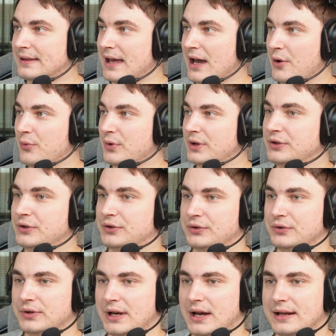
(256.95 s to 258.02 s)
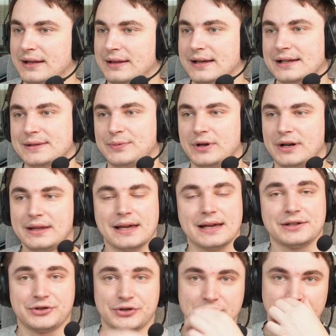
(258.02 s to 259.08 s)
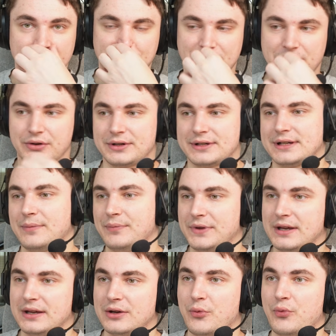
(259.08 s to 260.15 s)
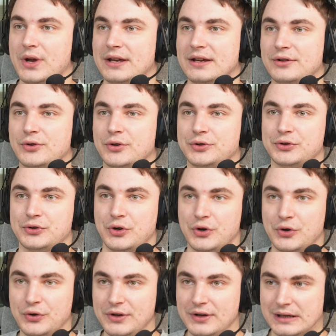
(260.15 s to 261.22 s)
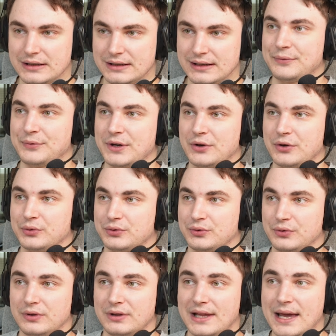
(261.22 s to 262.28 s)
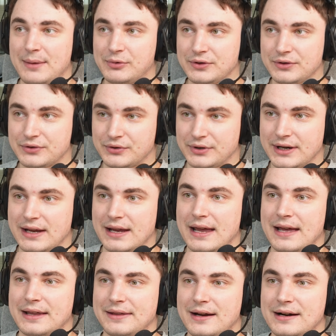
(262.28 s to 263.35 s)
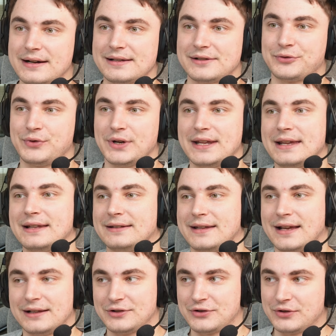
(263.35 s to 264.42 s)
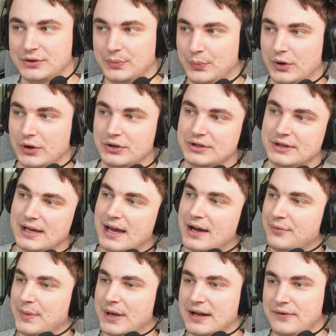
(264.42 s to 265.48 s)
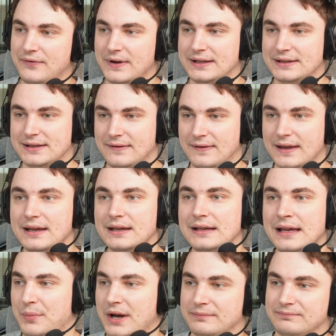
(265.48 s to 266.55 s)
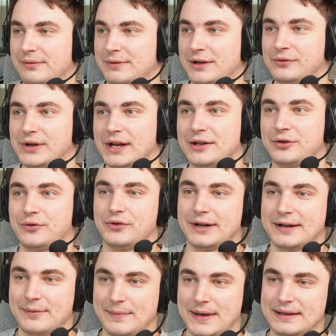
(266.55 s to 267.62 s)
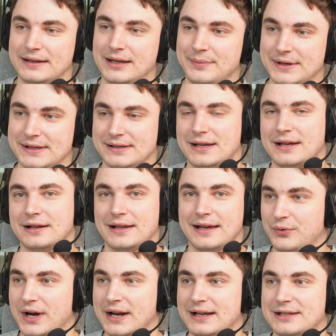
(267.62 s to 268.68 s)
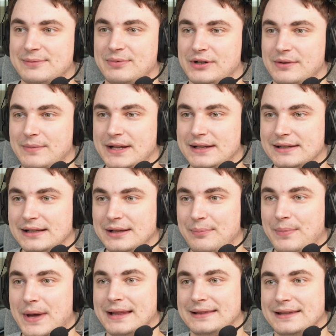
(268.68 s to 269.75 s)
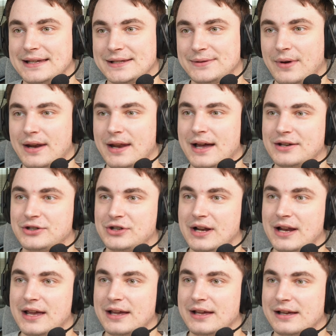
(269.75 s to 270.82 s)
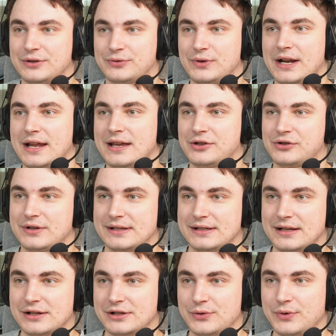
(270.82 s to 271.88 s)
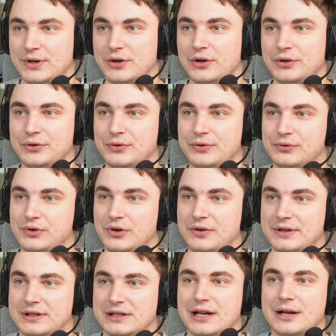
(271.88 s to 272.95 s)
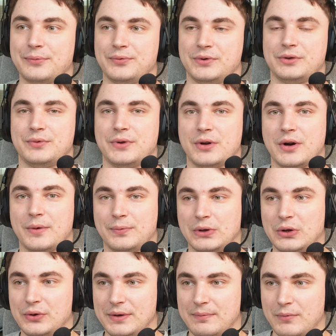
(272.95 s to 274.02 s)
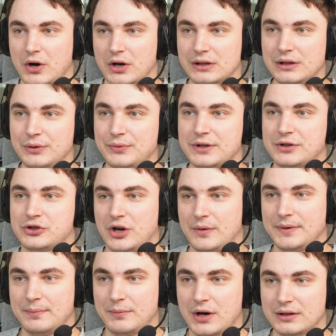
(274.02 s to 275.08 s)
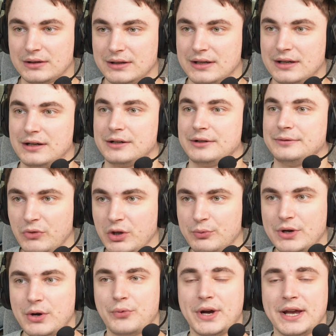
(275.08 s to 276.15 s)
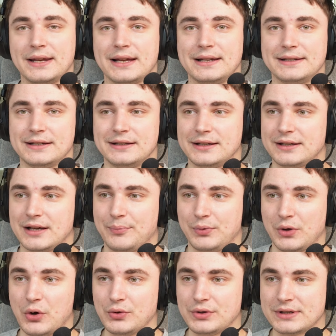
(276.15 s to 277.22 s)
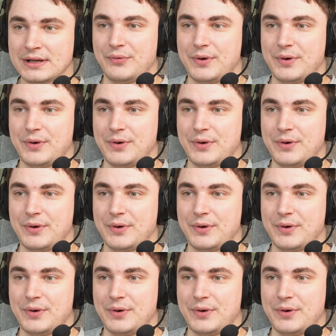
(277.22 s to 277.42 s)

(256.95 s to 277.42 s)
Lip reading: Now, you do that and export it as GLB or something, we can go to Hunion, we go to laboratory, and there is 3D intelligent topology. They have many fancy things, but not ready to recommend them as they're like quite experimental. But this one actually is really interesting. So we go to third tab where we upload the model. We drop the model here. We wait until it uploads.